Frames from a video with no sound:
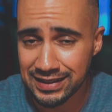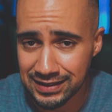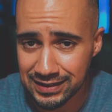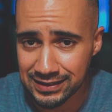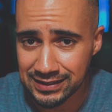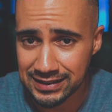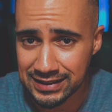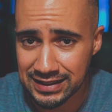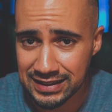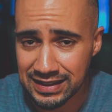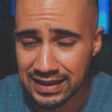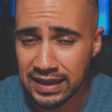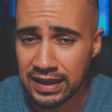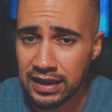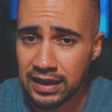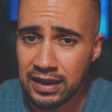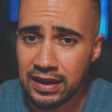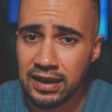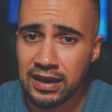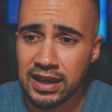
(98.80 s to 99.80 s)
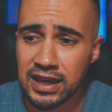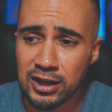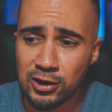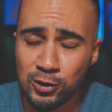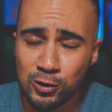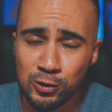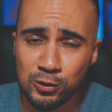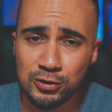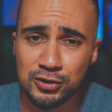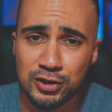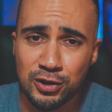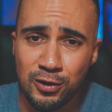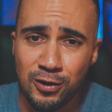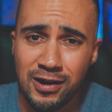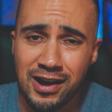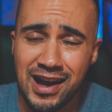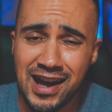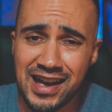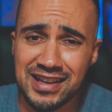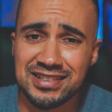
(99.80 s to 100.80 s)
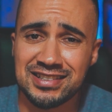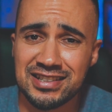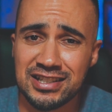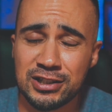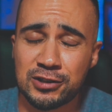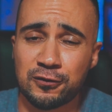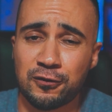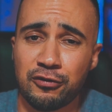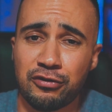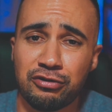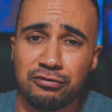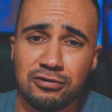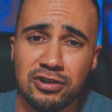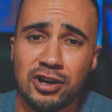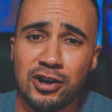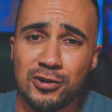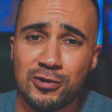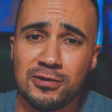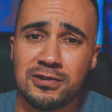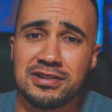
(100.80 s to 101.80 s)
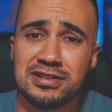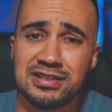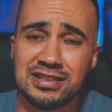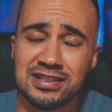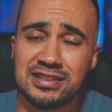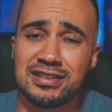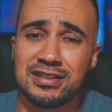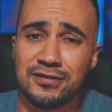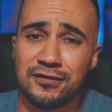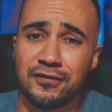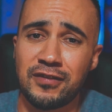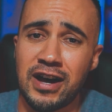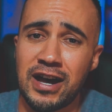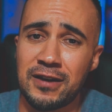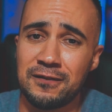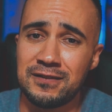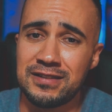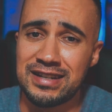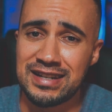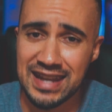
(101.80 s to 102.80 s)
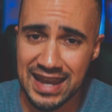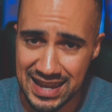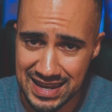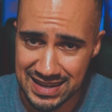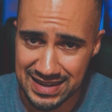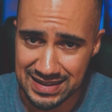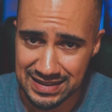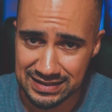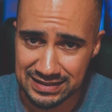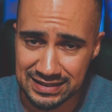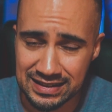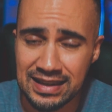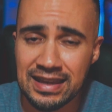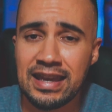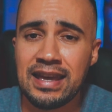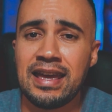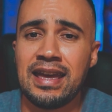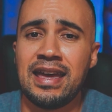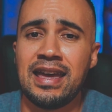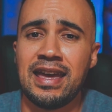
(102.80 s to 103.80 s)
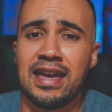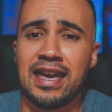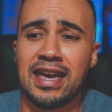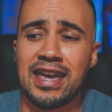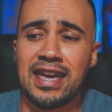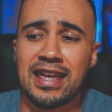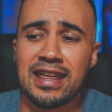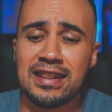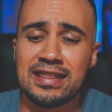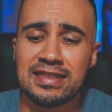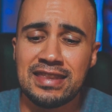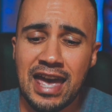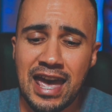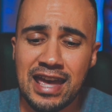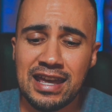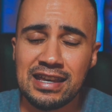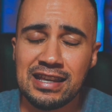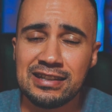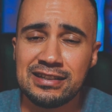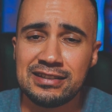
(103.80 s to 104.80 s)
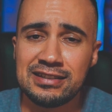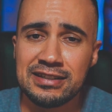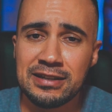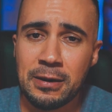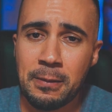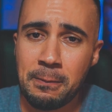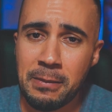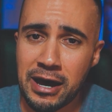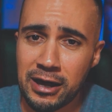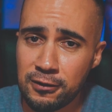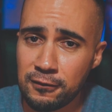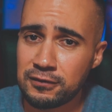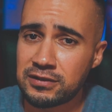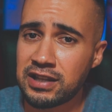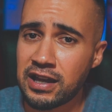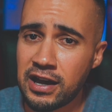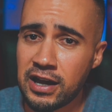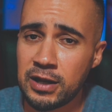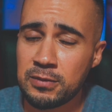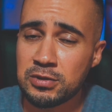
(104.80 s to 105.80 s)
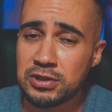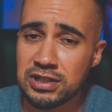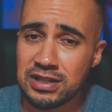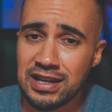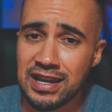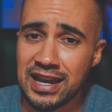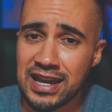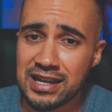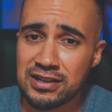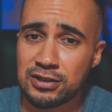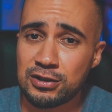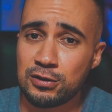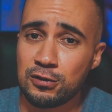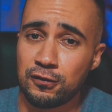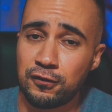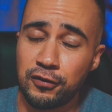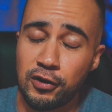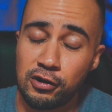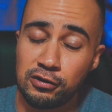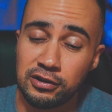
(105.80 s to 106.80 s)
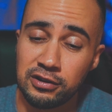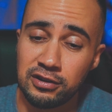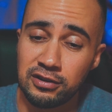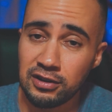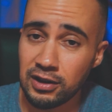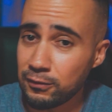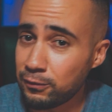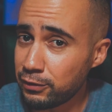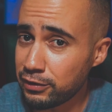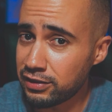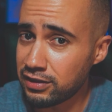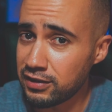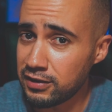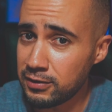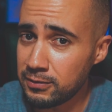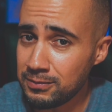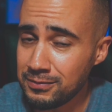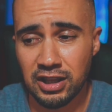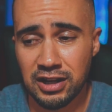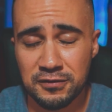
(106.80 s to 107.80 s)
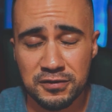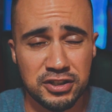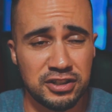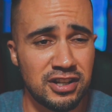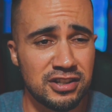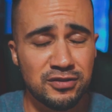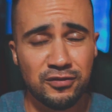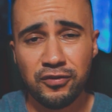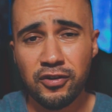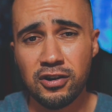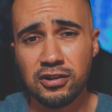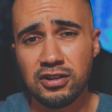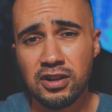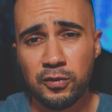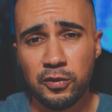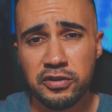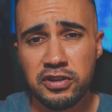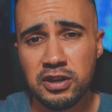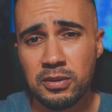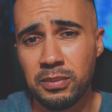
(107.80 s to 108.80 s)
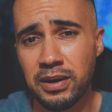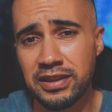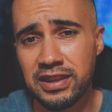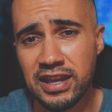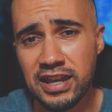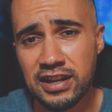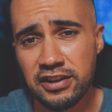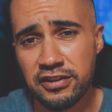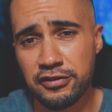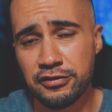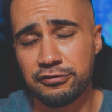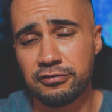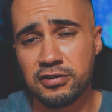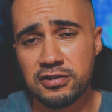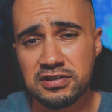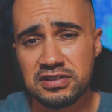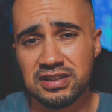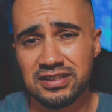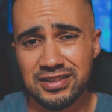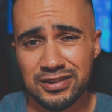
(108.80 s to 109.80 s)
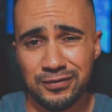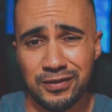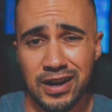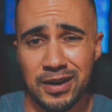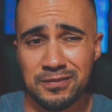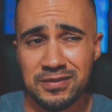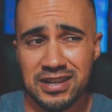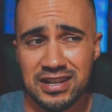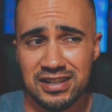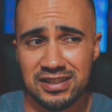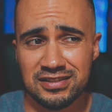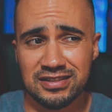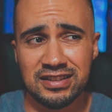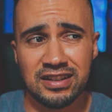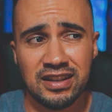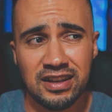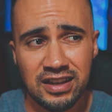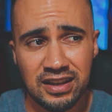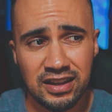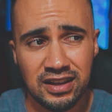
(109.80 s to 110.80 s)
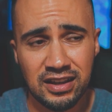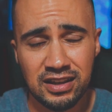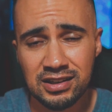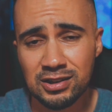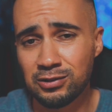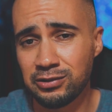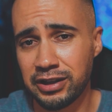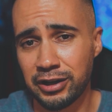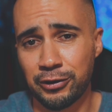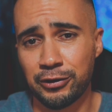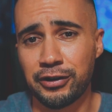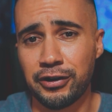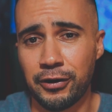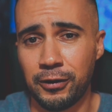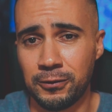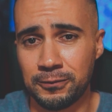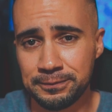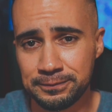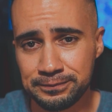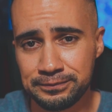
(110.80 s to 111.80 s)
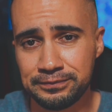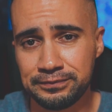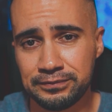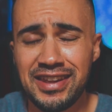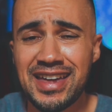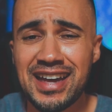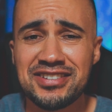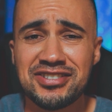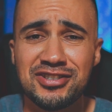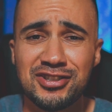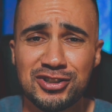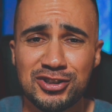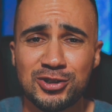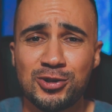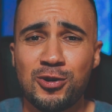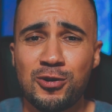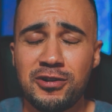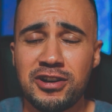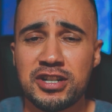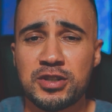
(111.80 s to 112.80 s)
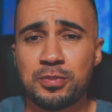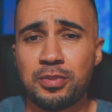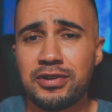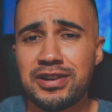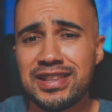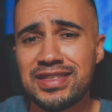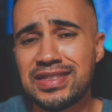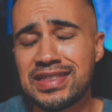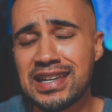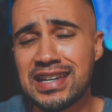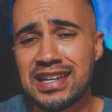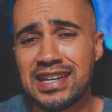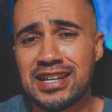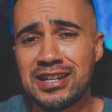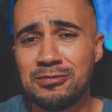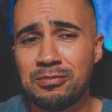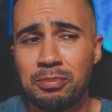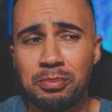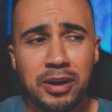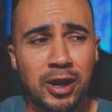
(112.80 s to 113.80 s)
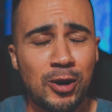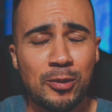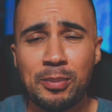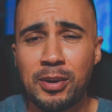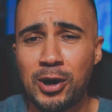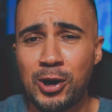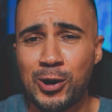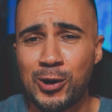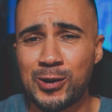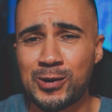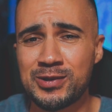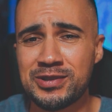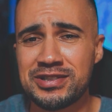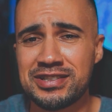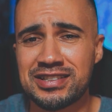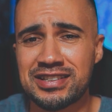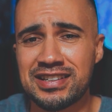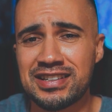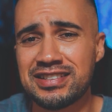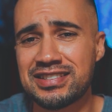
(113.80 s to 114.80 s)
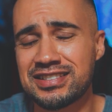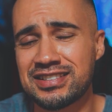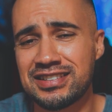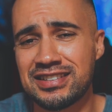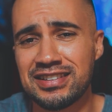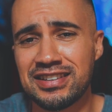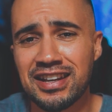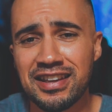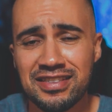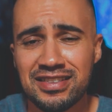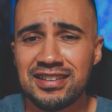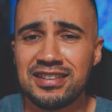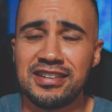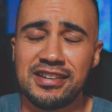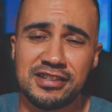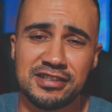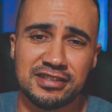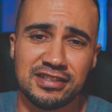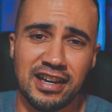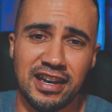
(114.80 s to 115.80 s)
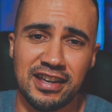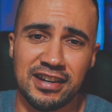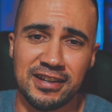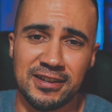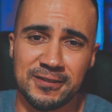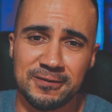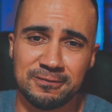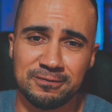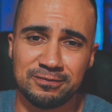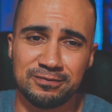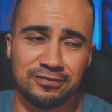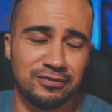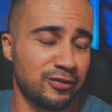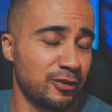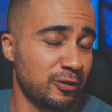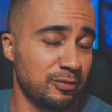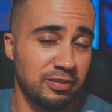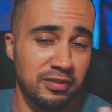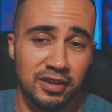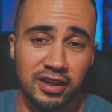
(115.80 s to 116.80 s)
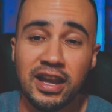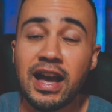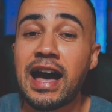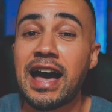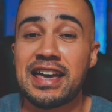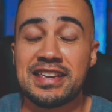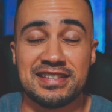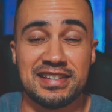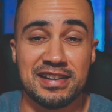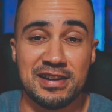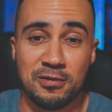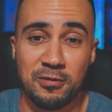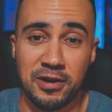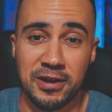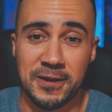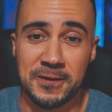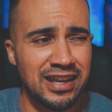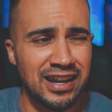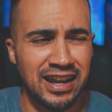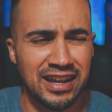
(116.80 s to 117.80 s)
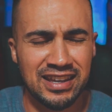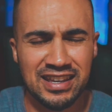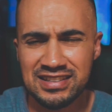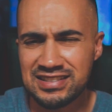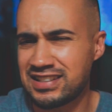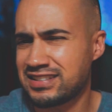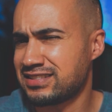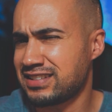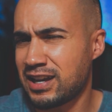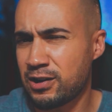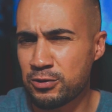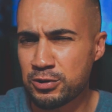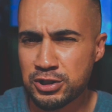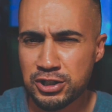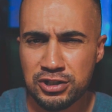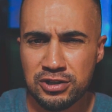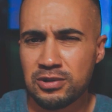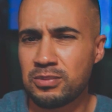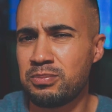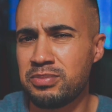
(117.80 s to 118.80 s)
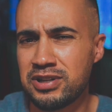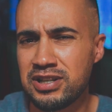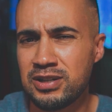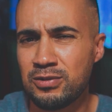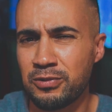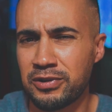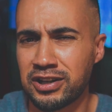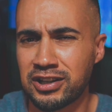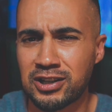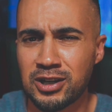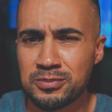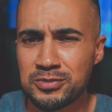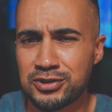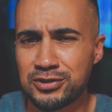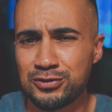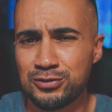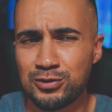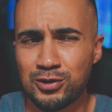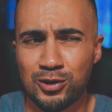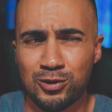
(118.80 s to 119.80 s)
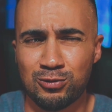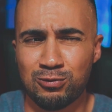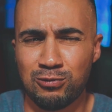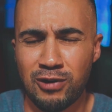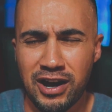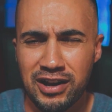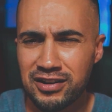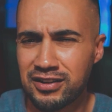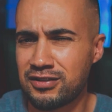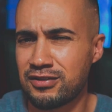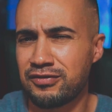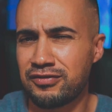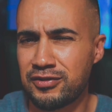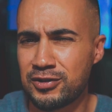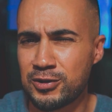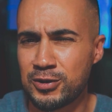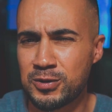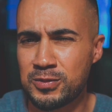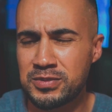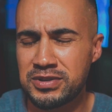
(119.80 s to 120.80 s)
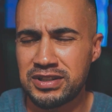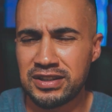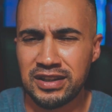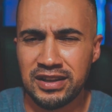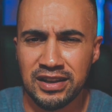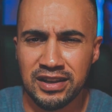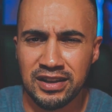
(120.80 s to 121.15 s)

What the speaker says: Italy and holds her hostage for 365 days. And that is the amount of time she has to fall in love with him. And if she doesn't fall in love with him by the end of the 365 days, he'll let her go. And that's the story. It's pretty thin, bare bones. It's nothing exciting for guys. And I guess that's how it should be when it comes to erotica films.